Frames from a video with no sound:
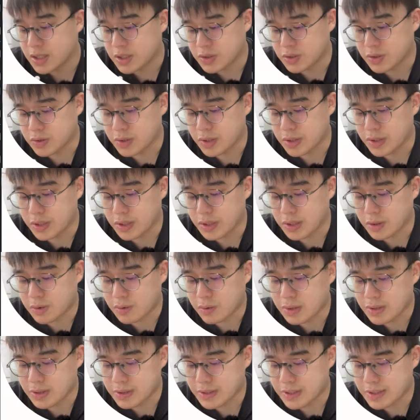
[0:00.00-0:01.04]
So the
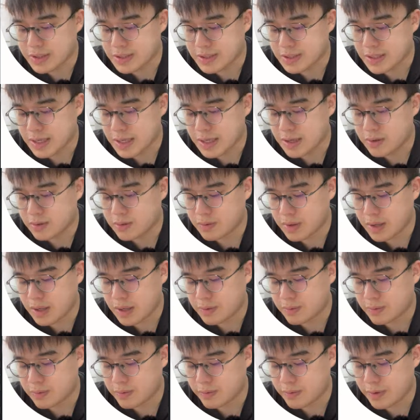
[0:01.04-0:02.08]
inequalities now,
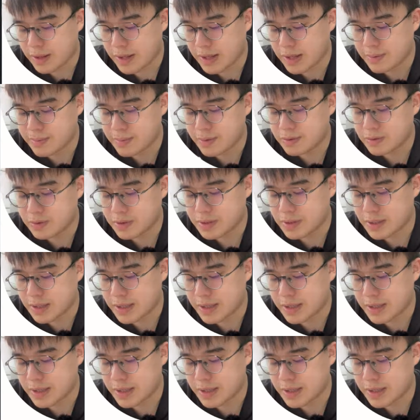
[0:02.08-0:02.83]
I will label it